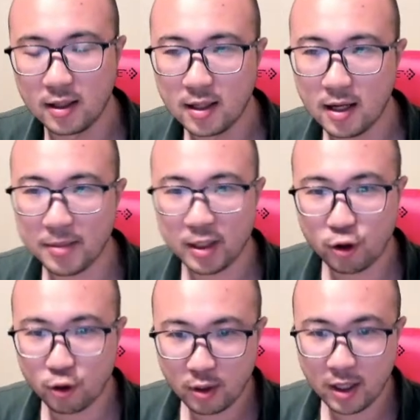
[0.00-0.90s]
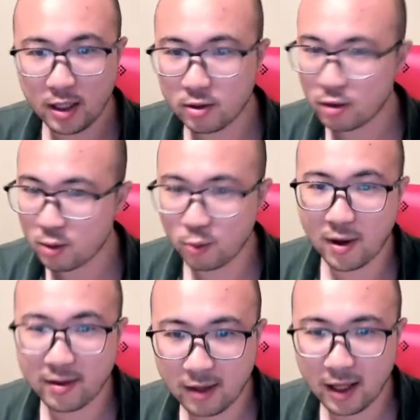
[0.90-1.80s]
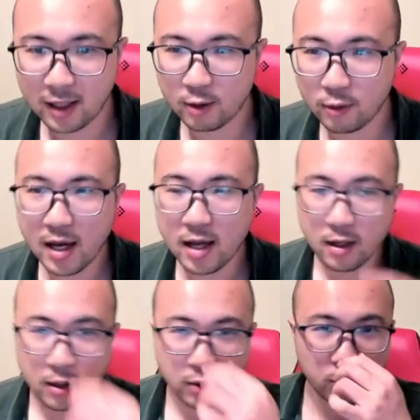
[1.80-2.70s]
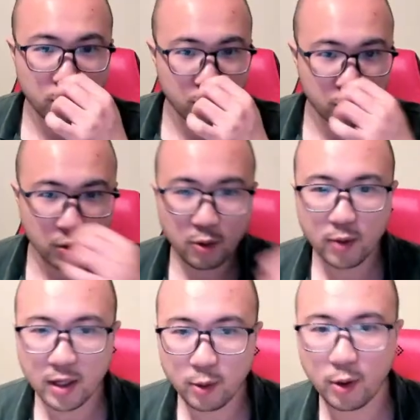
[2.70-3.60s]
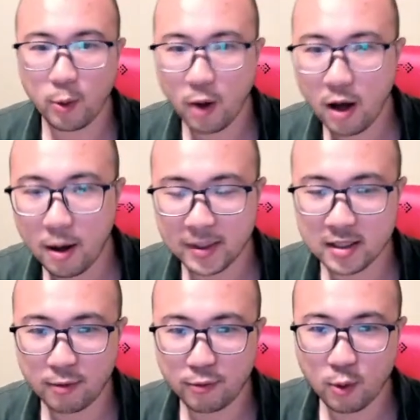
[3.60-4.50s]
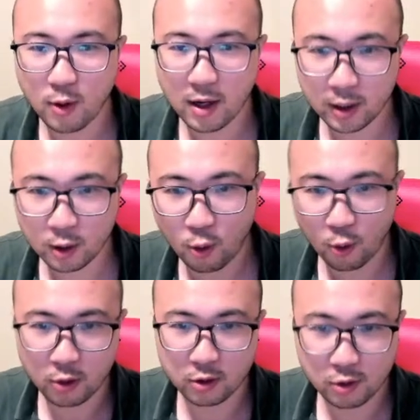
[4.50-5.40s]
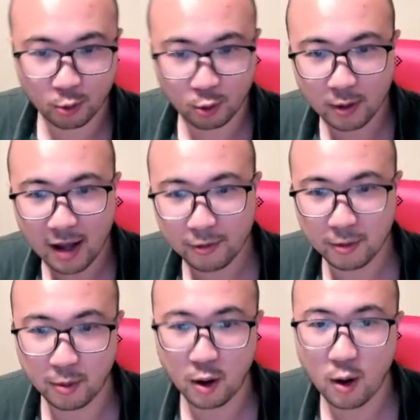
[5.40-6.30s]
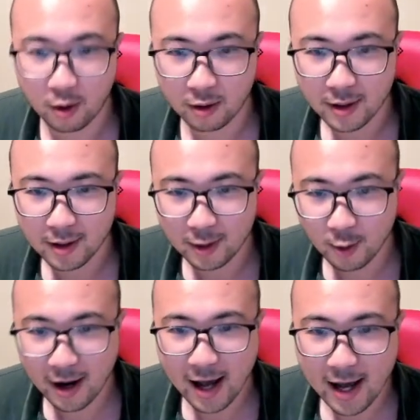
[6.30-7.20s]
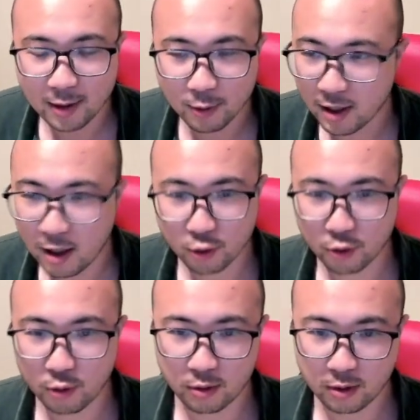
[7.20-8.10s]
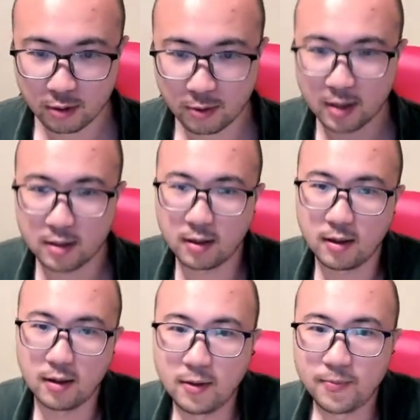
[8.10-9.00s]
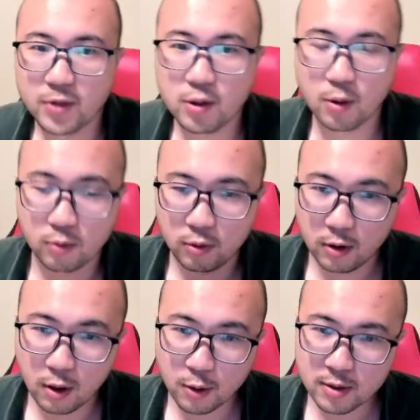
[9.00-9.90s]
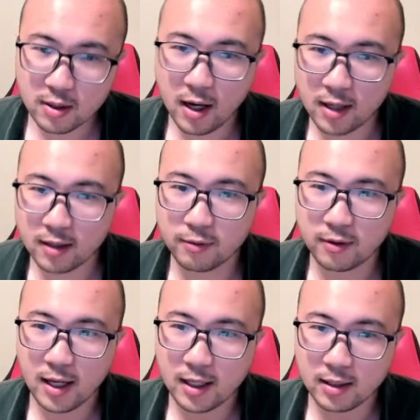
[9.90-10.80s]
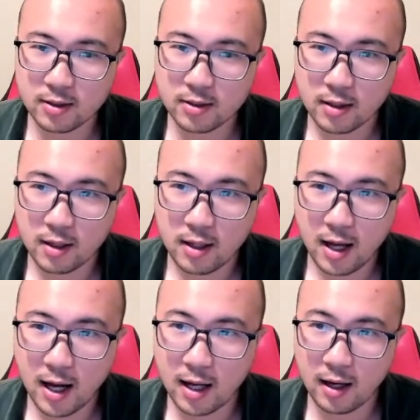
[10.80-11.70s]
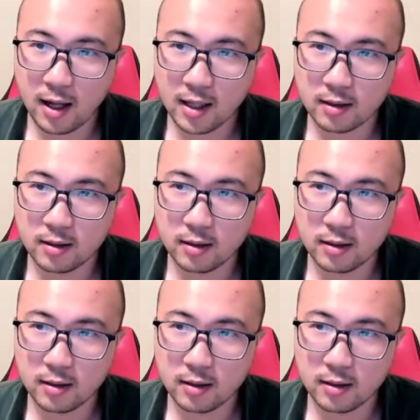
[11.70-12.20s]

I mean, shooting is just one thing. You can do shooting really, really well, but if you are in court, you don't have the ball in your hand, you cannot shoot, right? So those kind of things are like,